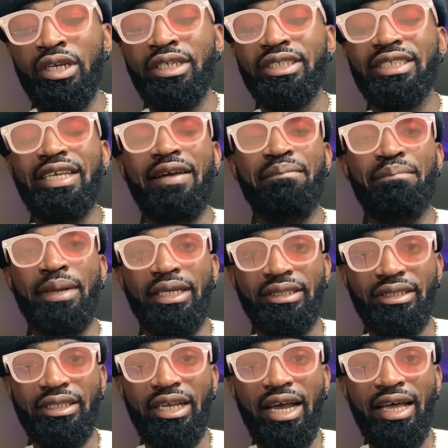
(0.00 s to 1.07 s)

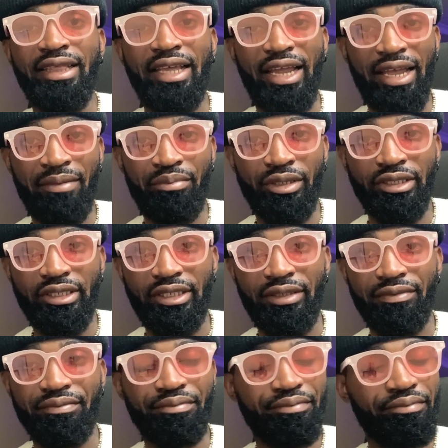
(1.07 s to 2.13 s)
submit at the embassy.
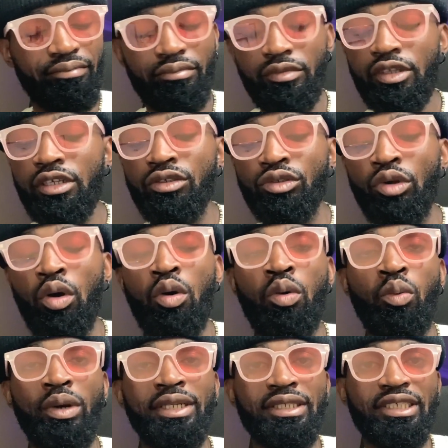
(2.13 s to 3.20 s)

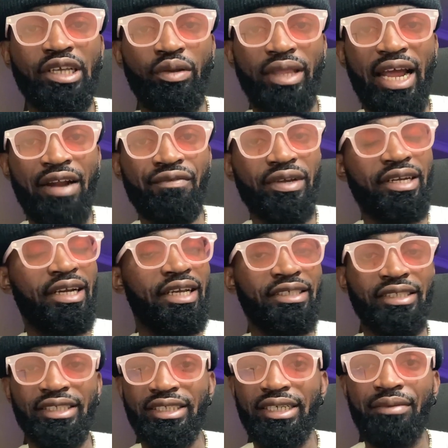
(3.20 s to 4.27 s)
So with South Africa,
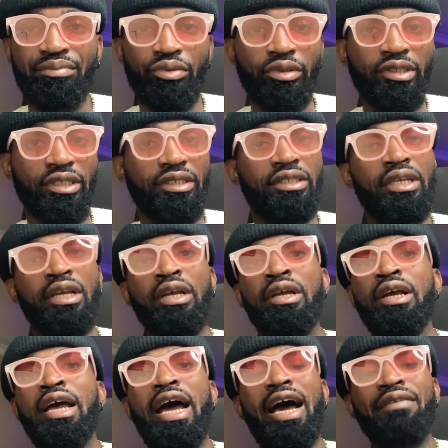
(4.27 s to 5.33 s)
it's the same process.
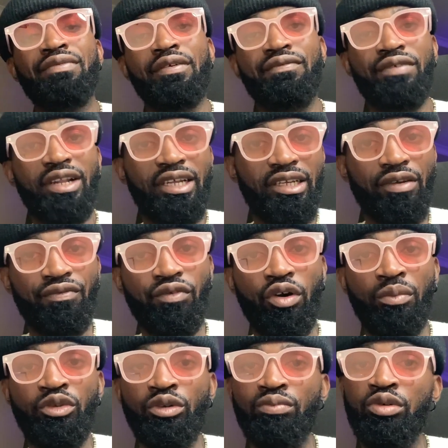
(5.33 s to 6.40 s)
After filling the
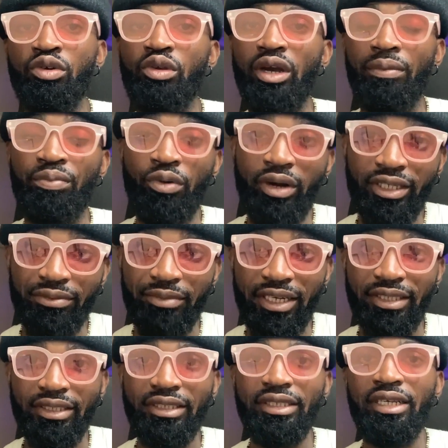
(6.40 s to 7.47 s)
form, you book your
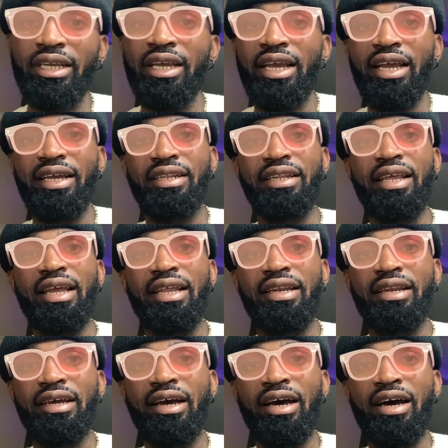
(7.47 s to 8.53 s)
appointment, and then